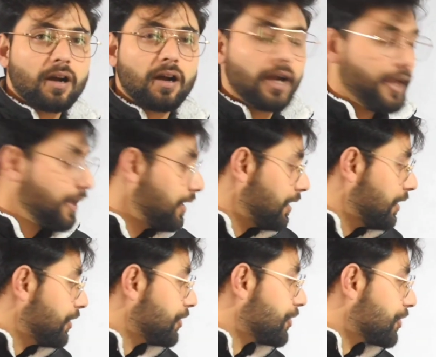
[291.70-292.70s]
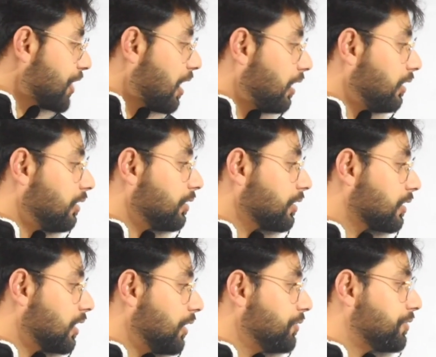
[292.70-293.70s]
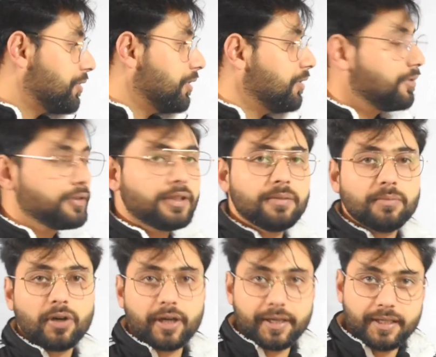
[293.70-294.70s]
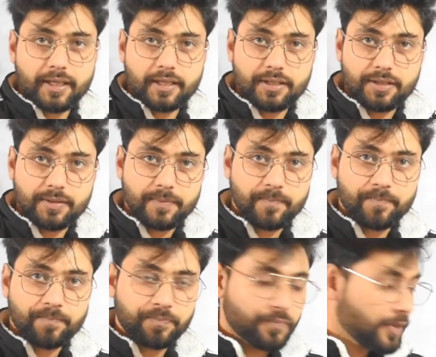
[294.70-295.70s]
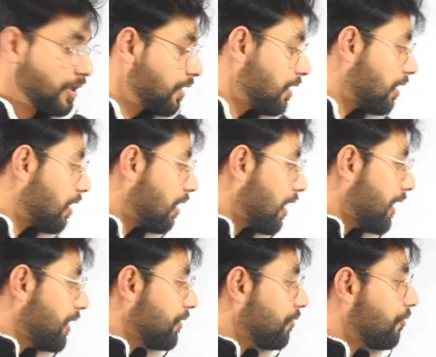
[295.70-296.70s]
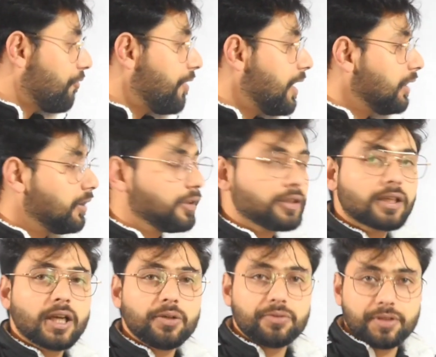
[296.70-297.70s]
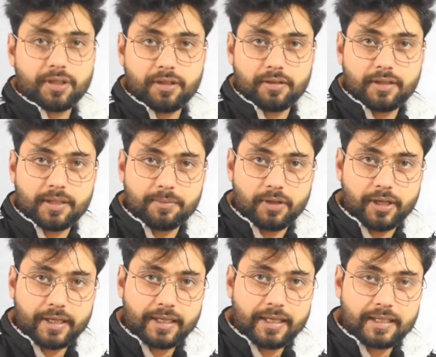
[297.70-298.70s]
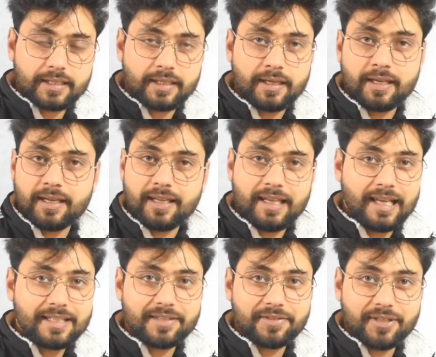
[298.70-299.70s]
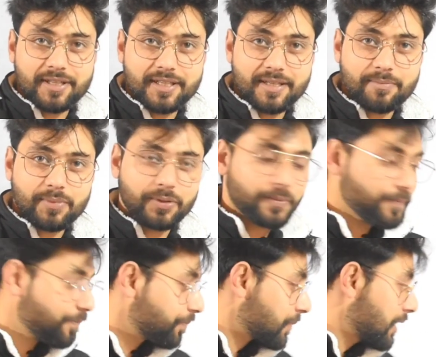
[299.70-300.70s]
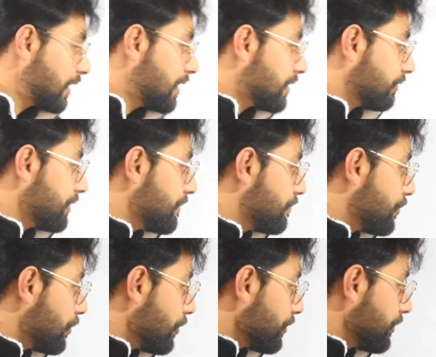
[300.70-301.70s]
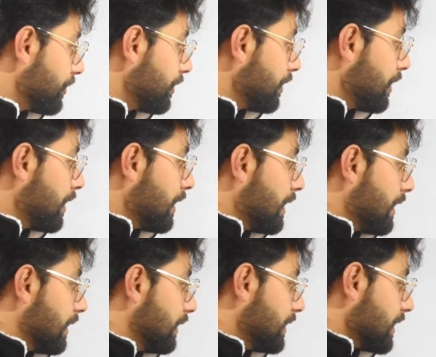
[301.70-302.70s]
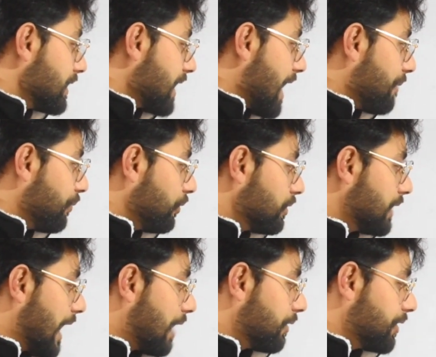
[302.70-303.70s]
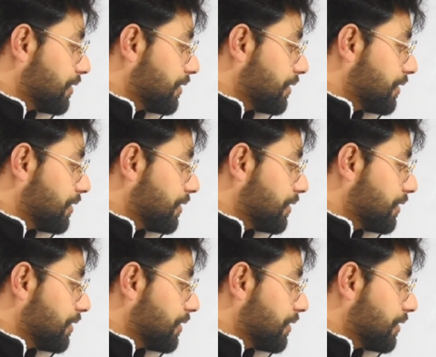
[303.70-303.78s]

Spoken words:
I shall go to the market. I will go to the market. Isn't it simple? So we broke this example down